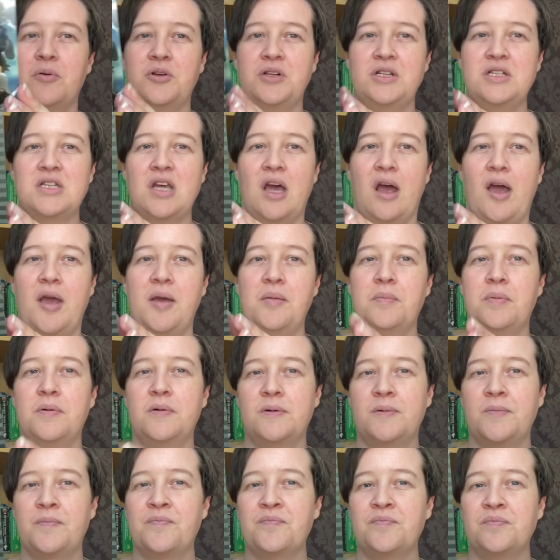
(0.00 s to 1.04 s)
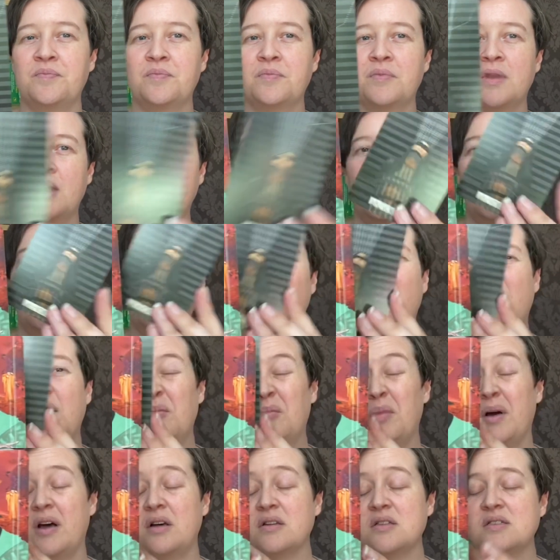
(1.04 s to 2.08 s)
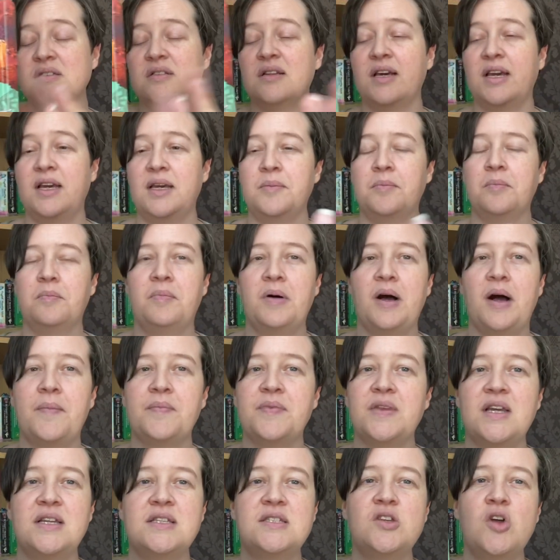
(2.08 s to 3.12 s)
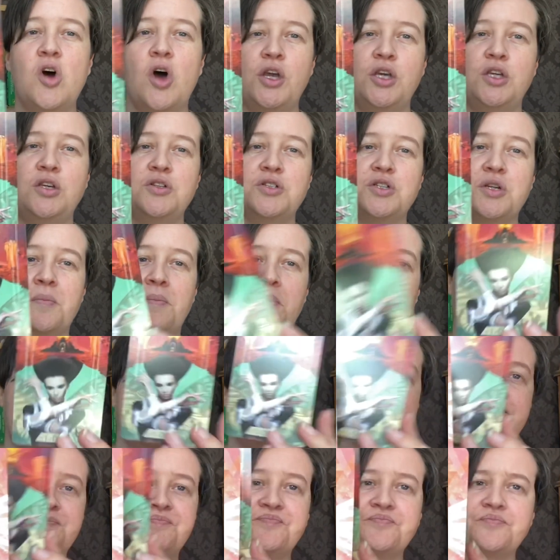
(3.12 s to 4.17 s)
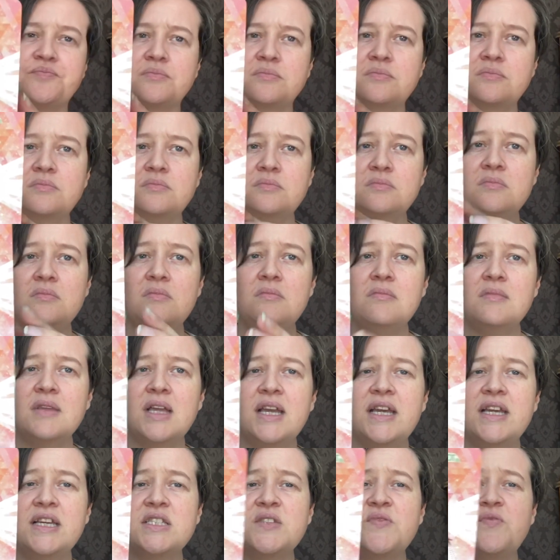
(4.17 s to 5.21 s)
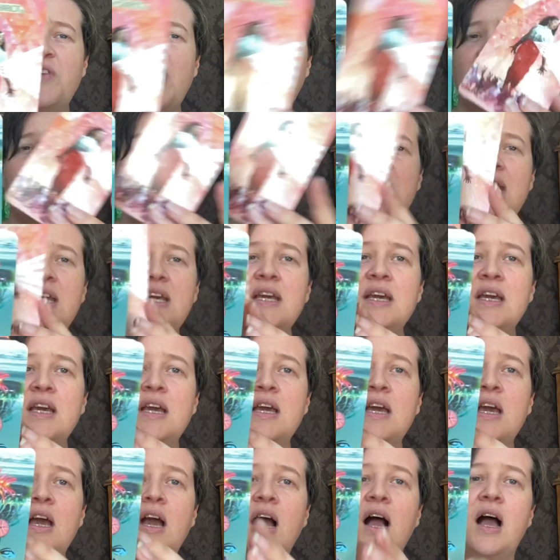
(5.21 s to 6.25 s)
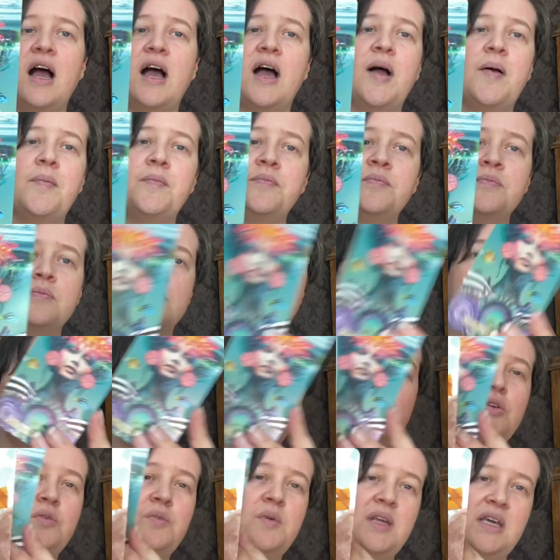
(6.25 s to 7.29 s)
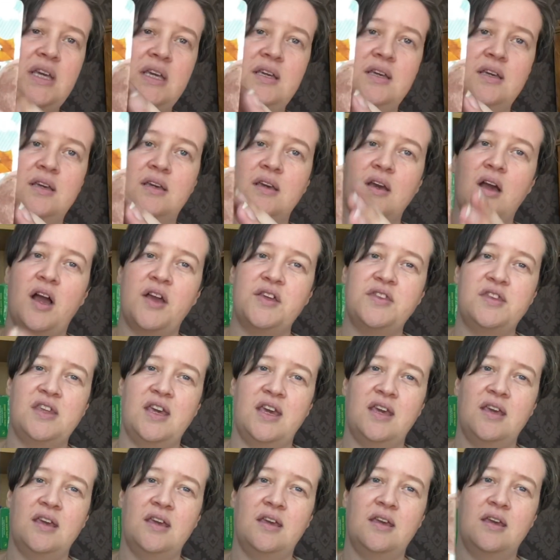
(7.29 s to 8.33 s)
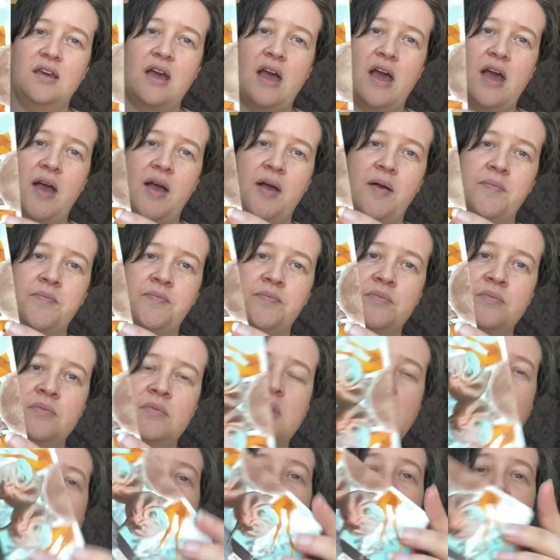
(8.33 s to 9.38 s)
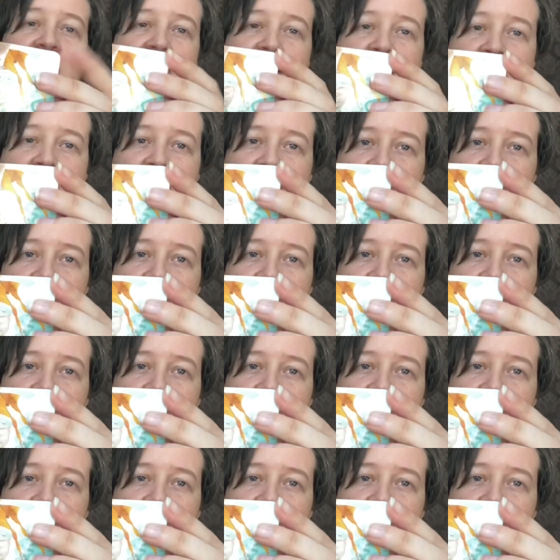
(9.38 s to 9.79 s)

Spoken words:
type personally. But it's not a huge complaint. It's very unique, I think. Now this